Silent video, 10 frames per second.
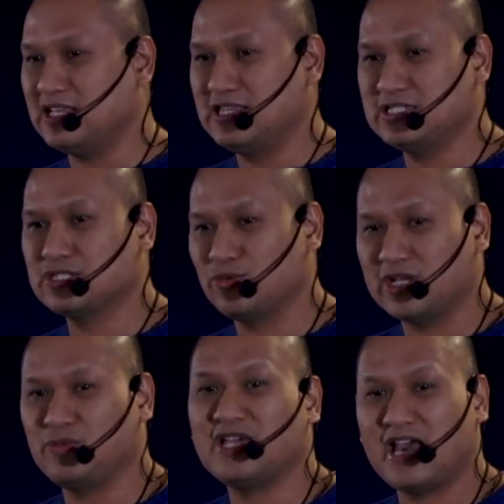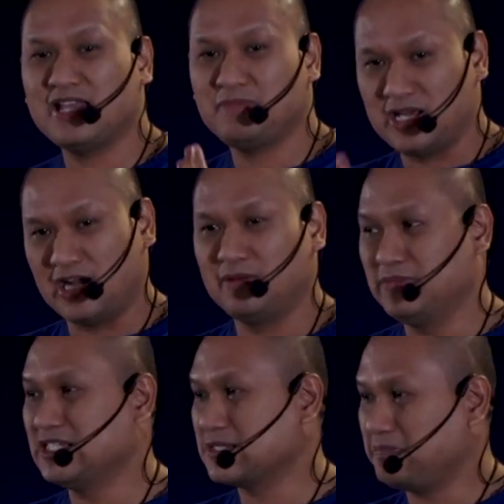This is what we can become
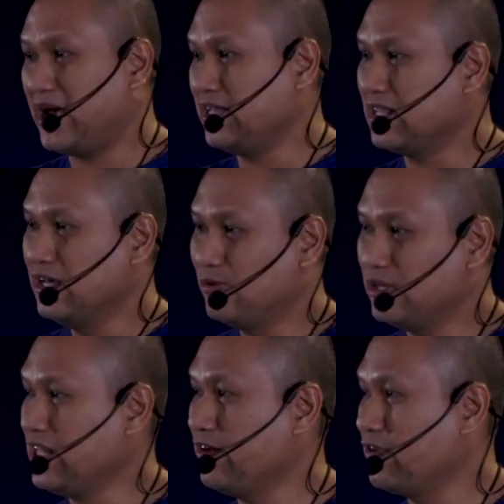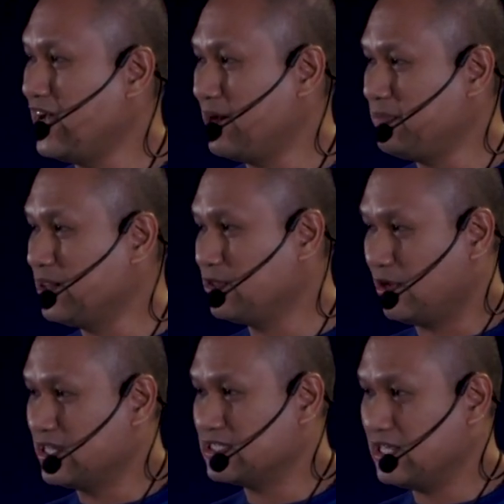despite whatever happened to
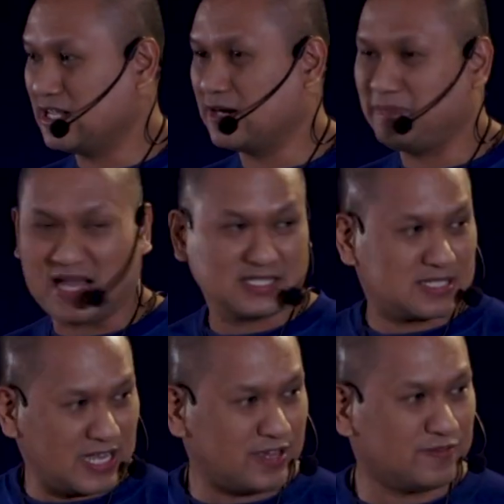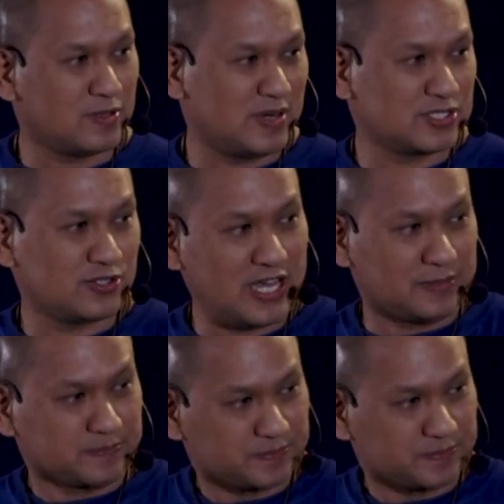us in our past life, diba? So, yeah.